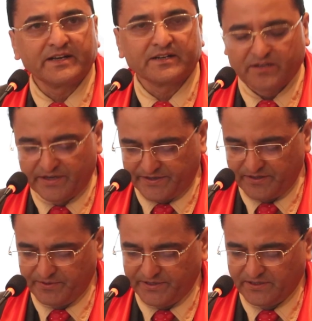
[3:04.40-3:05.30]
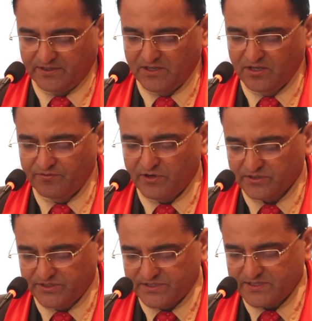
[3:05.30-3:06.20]
air connectivity. For
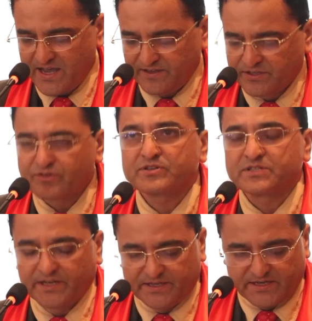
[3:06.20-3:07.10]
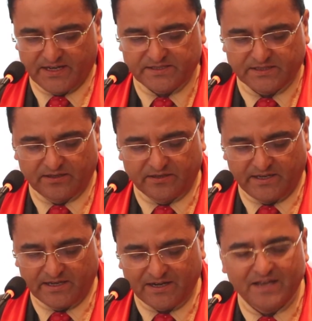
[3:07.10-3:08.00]
this, I request the international
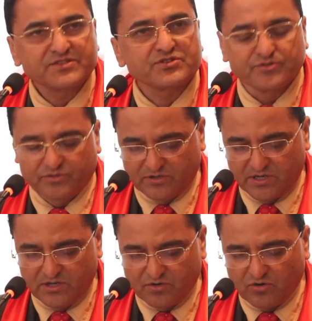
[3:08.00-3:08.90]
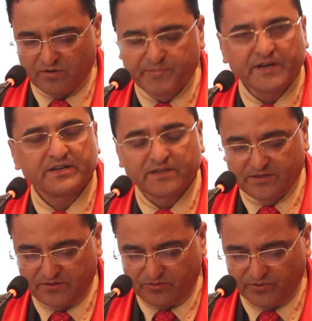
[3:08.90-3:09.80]
airlines to cooperate
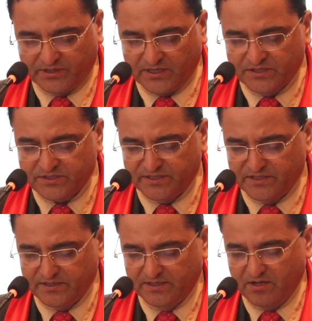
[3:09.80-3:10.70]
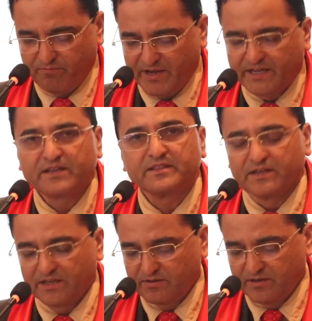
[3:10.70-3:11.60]
with us in making
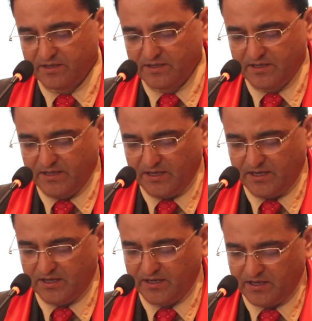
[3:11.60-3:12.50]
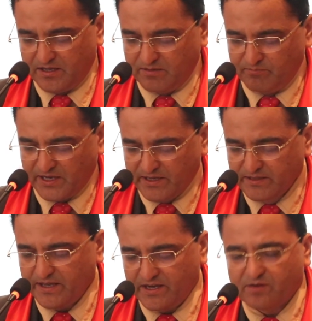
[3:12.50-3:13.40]
the uh, making
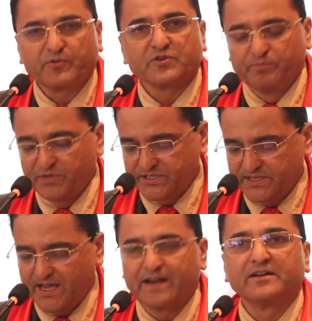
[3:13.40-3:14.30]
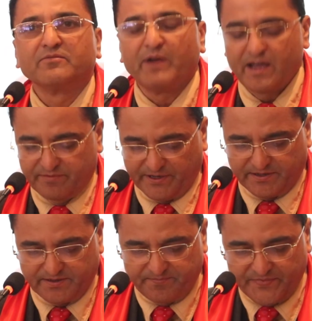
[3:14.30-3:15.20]
the airport busy and vibrant.